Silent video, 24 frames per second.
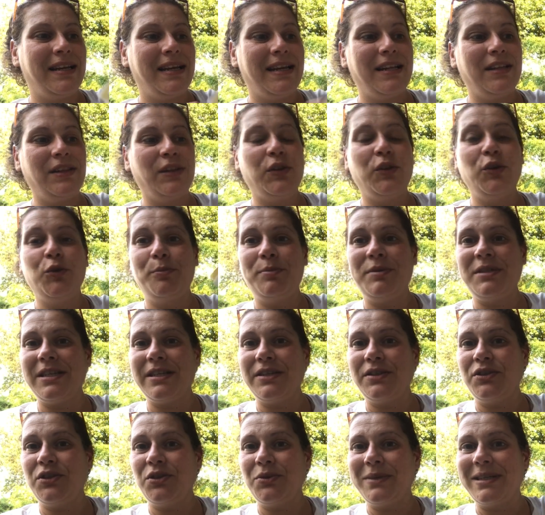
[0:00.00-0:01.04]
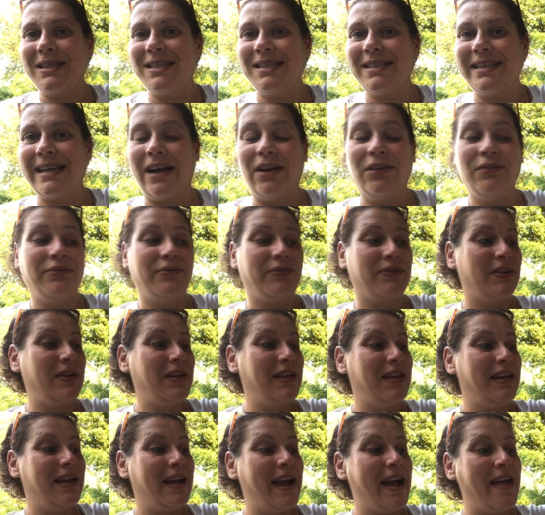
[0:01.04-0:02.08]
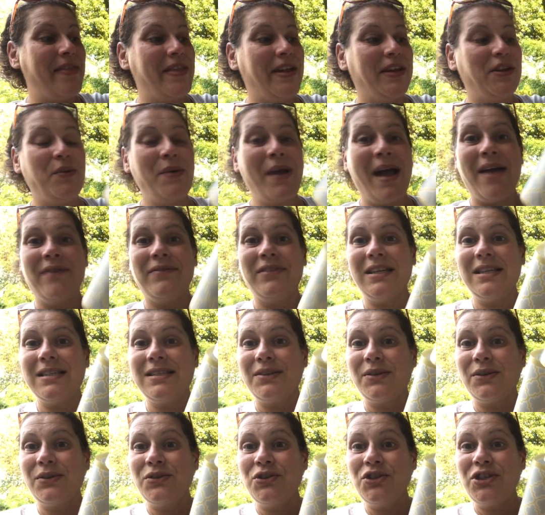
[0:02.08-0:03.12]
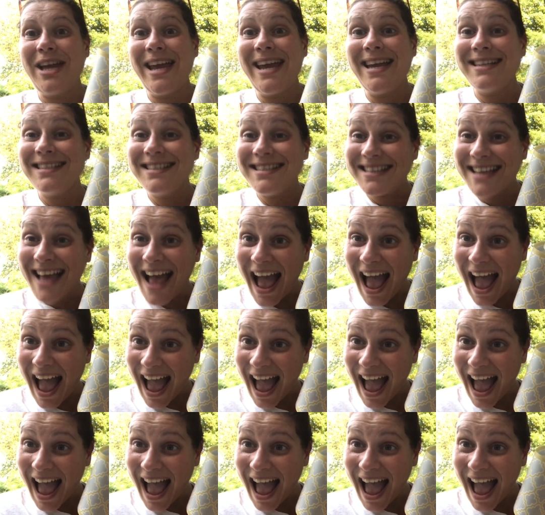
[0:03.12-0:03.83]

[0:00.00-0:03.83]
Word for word: It loops into itself, and then you have these little shades.